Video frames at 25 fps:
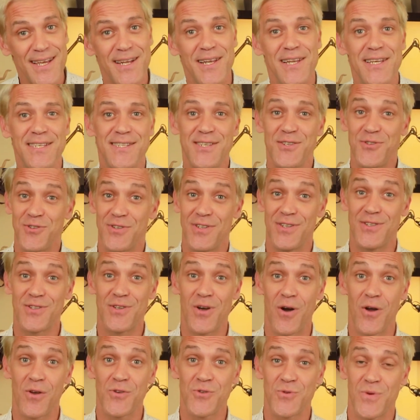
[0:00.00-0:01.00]
and listen to the
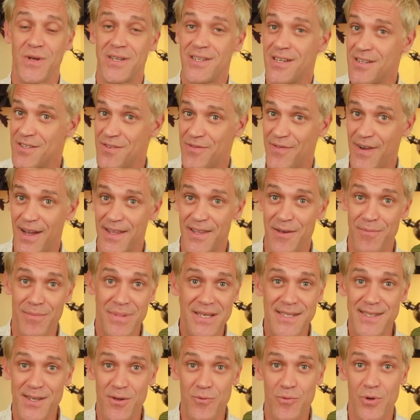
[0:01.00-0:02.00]
songs to identify the
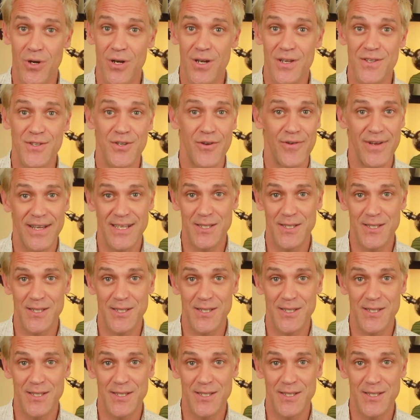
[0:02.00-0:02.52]
missing words or